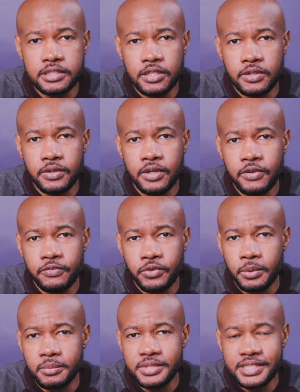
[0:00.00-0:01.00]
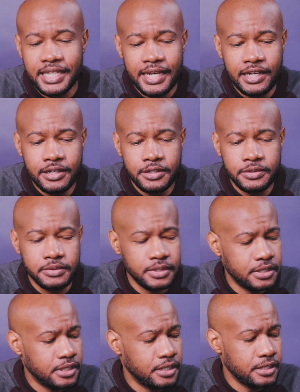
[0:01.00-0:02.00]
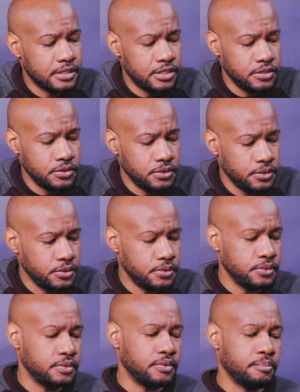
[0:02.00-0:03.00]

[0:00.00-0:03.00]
So from sound to